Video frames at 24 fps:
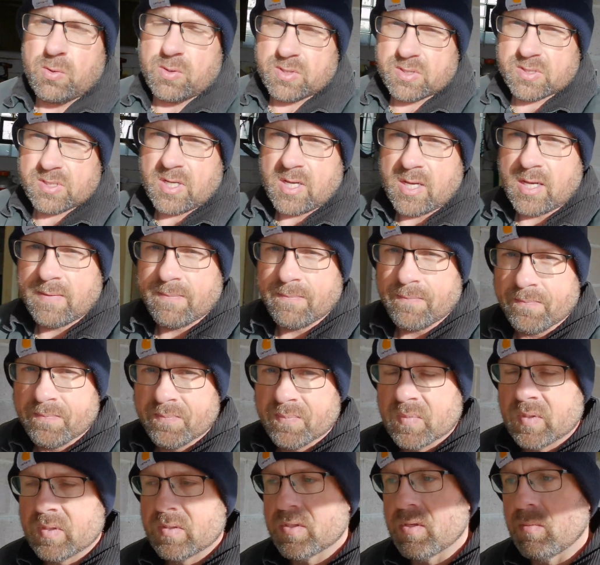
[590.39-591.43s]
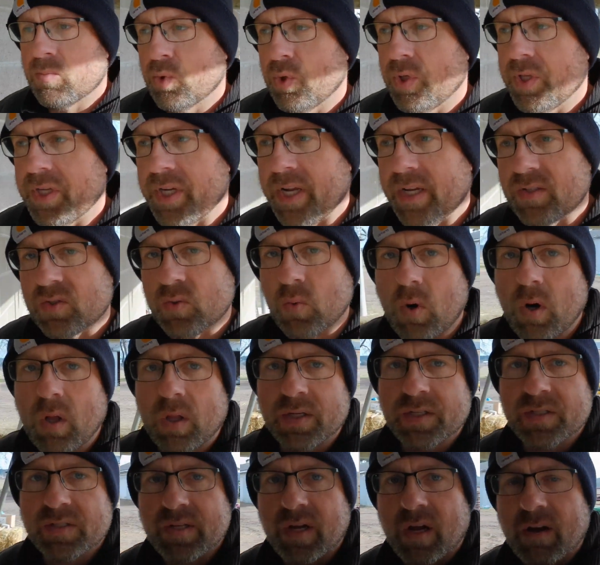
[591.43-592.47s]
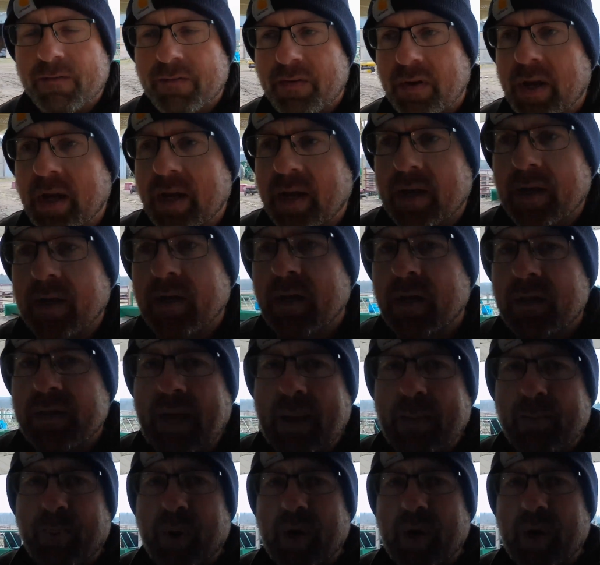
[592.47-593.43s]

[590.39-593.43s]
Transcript: some really nice quality stuff, and that